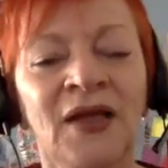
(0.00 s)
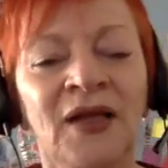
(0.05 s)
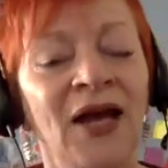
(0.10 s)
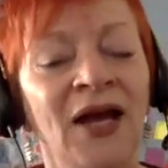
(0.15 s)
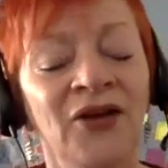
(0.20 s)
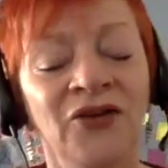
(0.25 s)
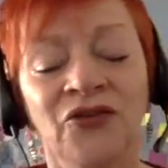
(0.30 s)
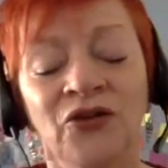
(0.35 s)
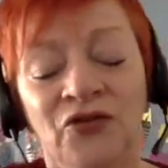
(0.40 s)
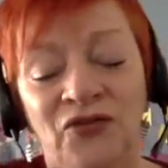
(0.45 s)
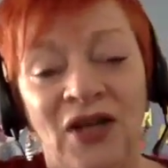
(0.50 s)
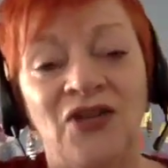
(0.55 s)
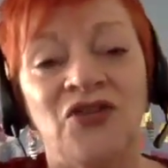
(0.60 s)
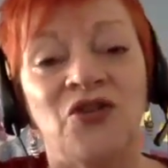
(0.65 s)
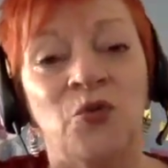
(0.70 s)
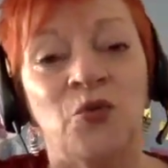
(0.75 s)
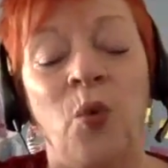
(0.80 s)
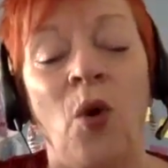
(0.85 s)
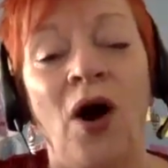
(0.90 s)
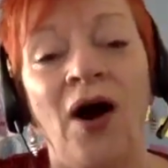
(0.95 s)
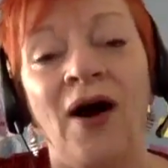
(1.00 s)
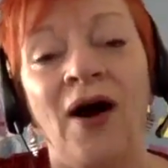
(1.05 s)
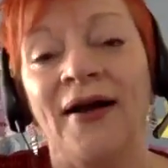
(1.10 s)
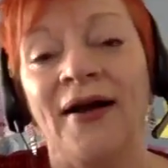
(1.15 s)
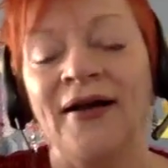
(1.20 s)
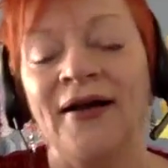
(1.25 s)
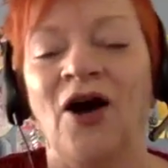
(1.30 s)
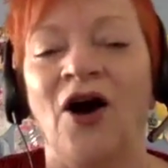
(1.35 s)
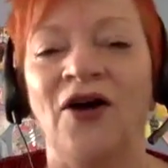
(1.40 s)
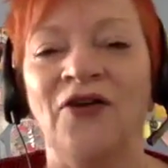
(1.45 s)
And that's
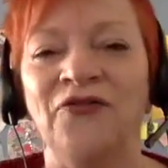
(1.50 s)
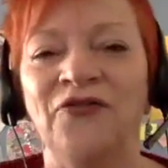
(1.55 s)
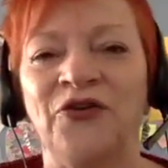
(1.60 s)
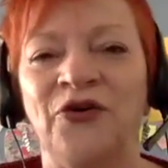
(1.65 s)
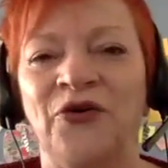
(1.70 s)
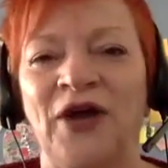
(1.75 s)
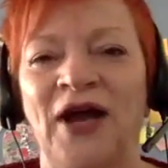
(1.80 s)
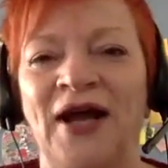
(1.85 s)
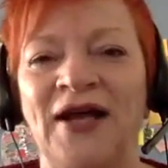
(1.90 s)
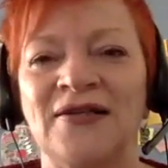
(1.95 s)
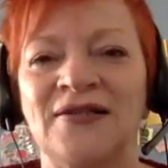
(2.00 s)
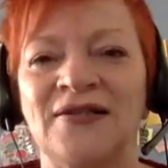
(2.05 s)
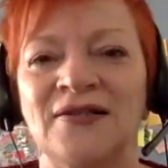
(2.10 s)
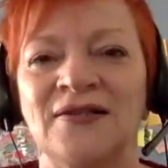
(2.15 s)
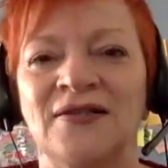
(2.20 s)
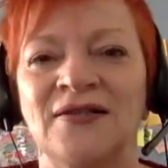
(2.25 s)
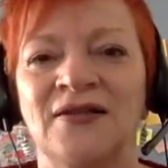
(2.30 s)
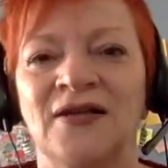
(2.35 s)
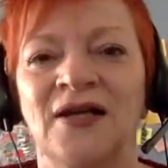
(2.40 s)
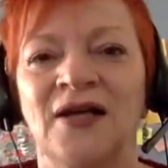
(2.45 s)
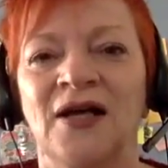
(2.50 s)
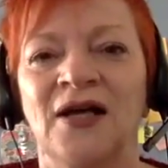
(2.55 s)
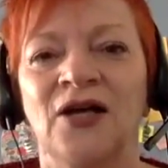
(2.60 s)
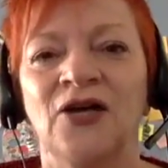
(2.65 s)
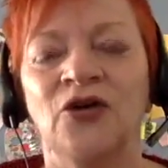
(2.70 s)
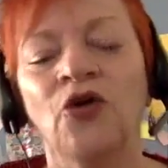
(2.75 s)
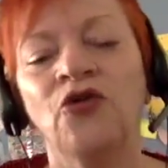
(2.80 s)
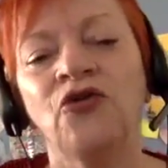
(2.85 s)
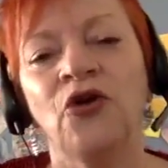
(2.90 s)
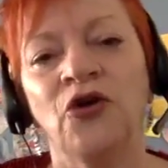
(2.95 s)
why I've created
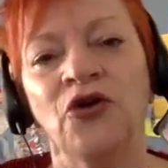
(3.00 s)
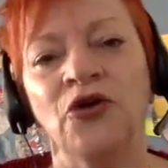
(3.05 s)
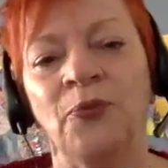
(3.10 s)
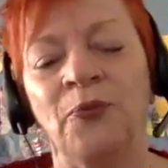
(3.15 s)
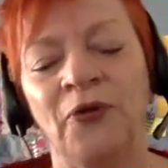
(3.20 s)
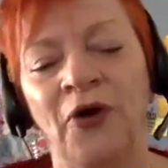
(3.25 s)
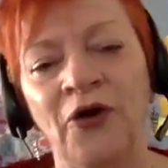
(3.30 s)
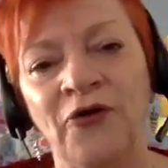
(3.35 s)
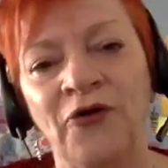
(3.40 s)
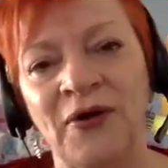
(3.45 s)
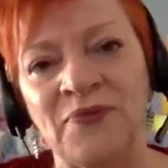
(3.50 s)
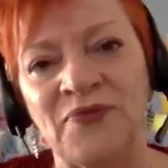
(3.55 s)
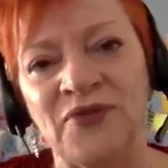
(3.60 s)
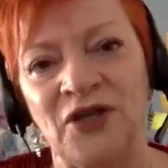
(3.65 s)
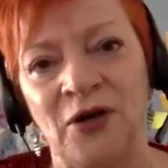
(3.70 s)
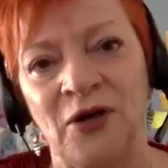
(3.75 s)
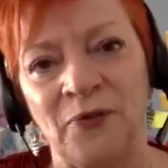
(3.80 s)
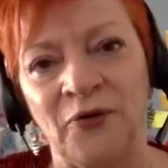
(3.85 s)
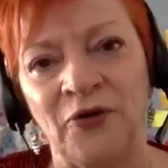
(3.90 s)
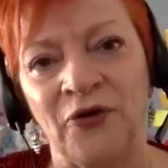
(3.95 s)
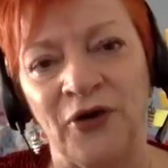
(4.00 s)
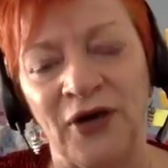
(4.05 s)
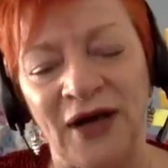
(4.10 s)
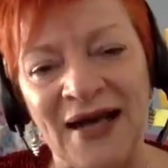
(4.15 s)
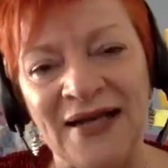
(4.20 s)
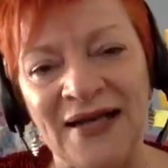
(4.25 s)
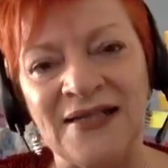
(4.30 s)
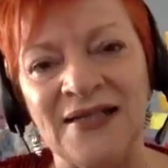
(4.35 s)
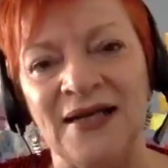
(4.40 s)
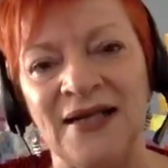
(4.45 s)
not only the programs that I'm
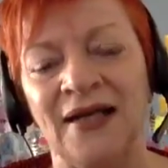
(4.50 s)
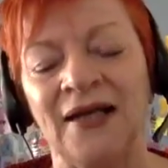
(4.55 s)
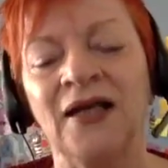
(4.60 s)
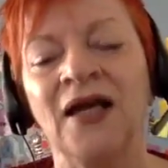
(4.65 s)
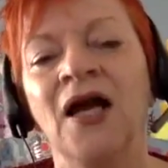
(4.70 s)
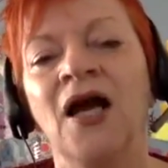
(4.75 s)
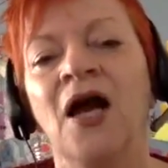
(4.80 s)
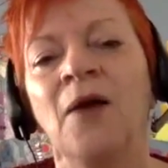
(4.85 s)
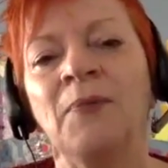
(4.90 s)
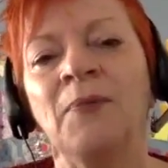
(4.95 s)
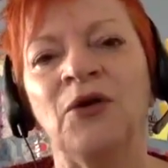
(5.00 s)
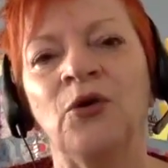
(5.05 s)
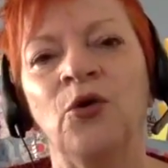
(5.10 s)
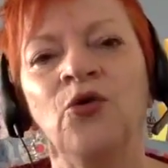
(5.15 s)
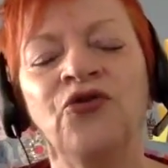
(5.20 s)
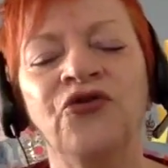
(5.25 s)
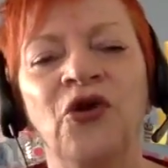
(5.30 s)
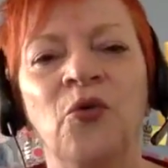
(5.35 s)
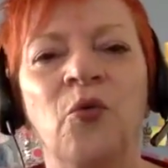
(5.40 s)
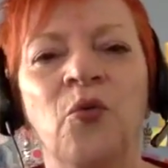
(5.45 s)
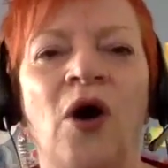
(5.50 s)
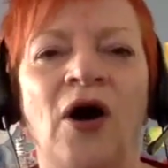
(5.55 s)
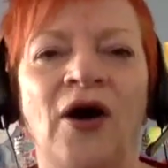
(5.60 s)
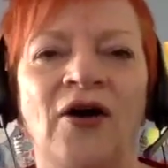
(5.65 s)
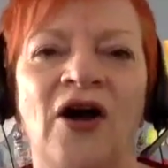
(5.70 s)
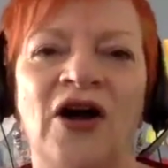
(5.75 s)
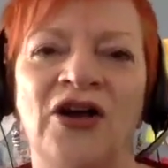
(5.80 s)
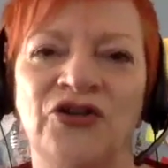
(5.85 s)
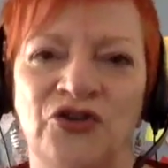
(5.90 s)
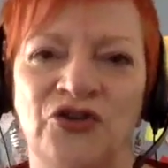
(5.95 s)
creating, but also
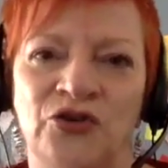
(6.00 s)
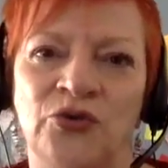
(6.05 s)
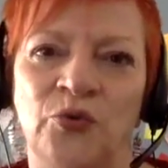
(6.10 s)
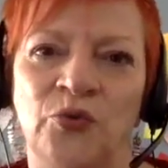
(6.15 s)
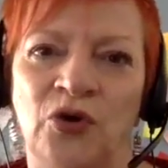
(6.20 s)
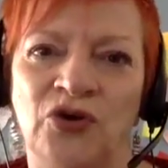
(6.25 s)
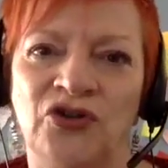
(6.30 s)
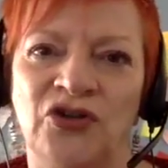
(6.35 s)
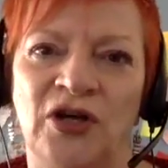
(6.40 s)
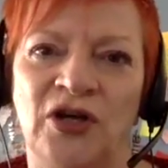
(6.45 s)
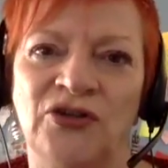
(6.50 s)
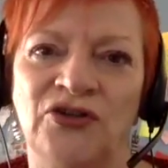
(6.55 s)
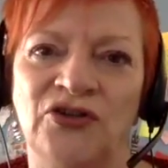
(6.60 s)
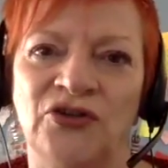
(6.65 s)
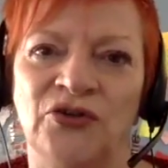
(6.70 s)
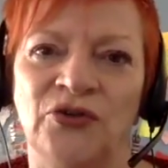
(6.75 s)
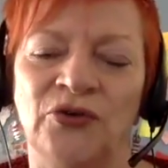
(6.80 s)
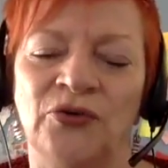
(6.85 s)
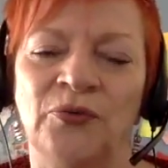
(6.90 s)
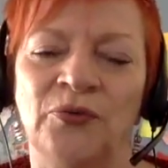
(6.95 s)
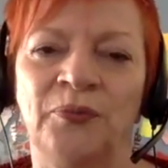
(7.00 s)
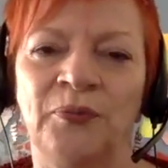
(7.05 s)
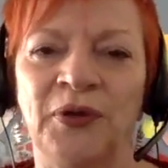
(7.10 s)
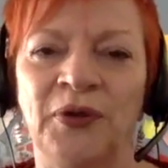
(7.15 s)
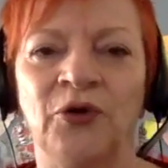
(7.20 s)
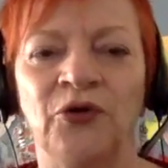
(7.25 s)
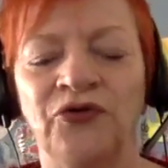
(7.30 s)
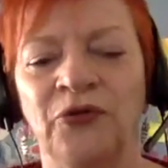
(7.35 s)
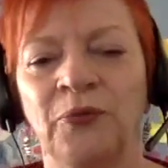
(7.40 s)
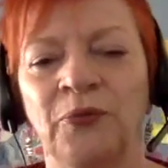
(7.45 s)
why I do what I do.
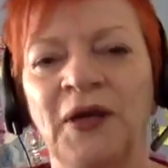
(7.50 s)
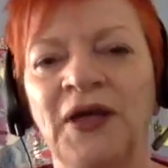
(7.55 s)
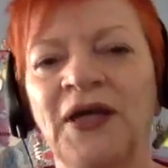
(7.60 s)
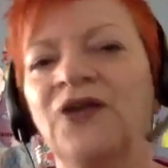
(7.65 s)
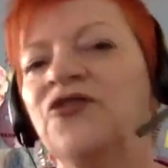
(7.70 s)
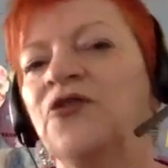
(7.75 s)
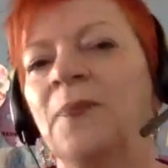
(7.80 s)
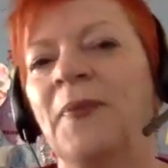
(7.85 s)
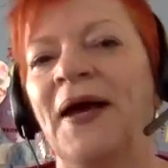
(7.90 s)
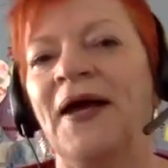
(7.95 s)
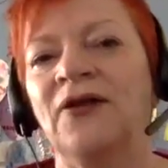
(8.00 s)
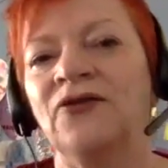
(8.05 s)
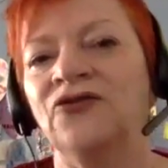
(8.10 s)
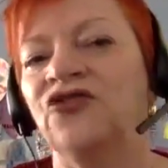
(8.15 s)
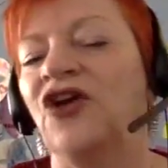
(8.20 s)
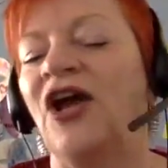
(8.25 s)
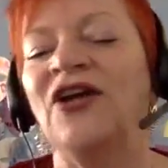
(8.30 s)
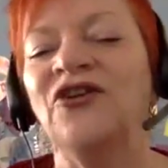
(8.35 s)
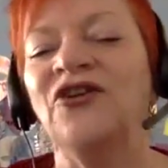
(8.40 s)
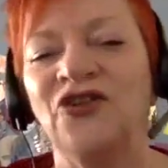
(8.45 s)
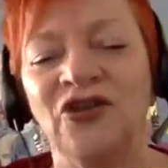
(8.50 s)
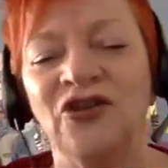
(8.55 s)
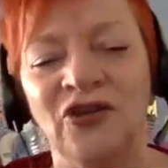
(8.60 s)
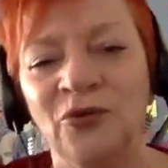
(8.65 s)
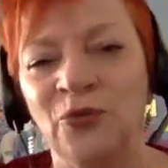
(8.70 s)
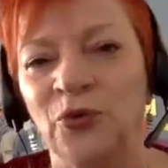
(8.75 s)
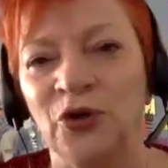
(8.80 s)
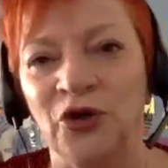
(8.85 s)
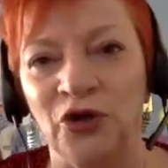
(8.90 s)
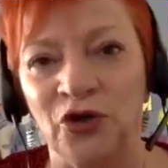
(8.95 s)
Because for me, it's about changing
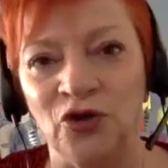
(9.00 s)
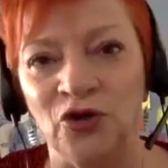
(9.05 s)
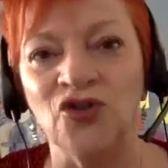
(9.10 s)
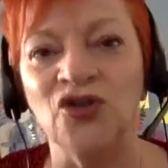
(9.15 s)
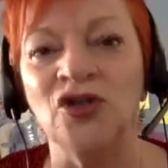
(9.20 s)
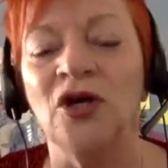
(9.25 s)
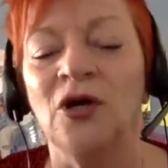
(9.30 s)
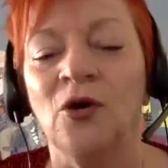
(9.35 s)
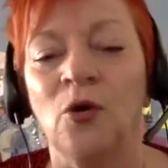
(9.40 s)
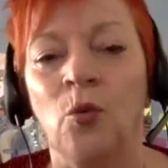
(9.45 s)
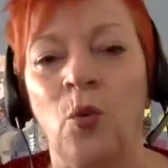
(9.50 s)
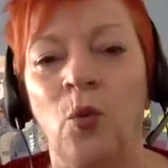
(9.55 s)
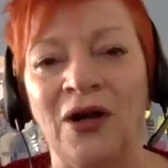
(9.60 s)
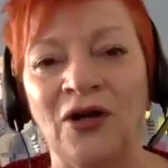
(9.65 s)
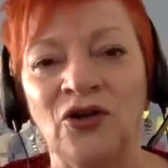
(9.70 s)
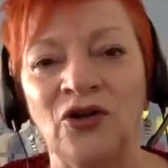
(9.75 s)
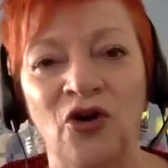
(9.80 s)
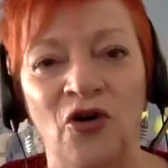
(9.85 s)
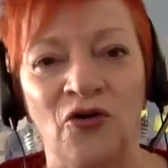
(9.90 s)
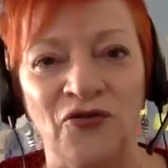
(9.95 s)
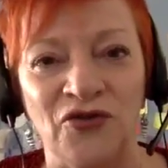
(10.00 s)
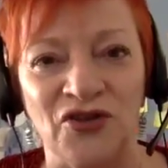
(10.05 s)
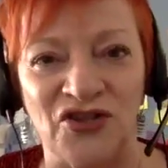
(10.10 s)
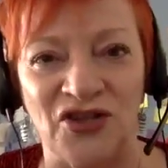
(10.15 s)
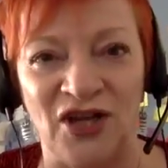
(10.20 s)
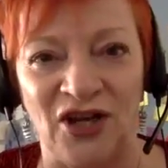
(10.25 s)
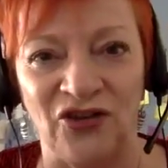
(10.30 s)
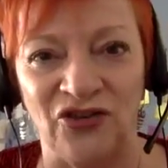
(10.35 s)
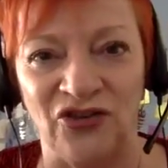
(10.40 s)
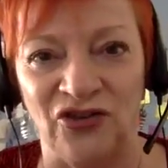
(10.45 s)
the world one
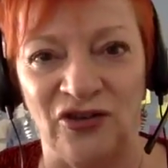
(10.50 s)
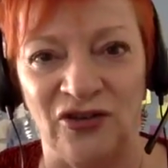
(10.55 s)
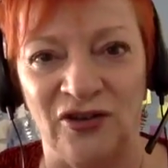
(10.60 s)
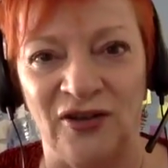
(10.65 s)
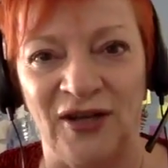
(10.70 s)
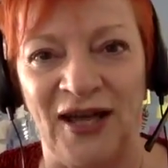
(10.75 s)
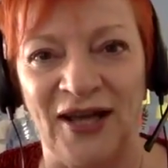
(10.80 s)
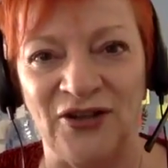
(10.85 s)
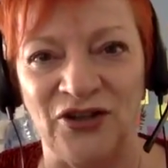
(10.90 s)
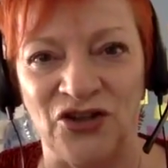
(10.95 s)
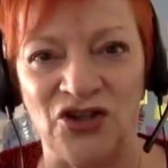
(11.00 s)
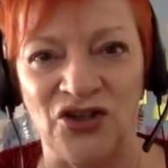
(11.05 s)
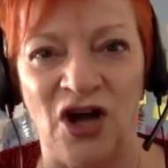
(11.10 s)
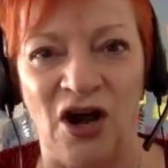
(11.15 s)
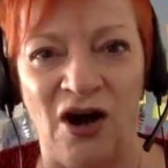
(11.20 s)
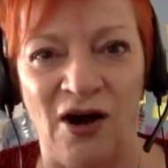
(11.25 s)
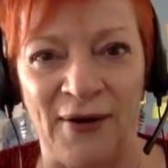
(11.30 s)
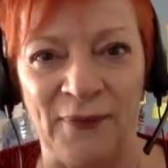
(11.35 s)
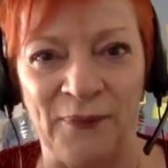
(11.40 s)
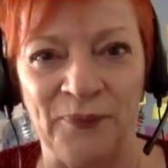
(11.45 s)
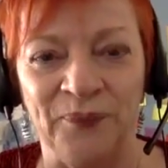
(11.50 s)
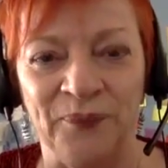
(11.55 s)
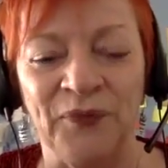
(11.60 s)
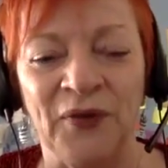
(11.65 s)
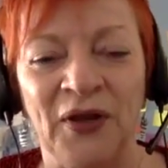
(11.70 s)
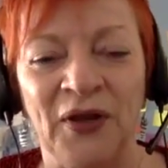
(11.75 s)
conversation at a time.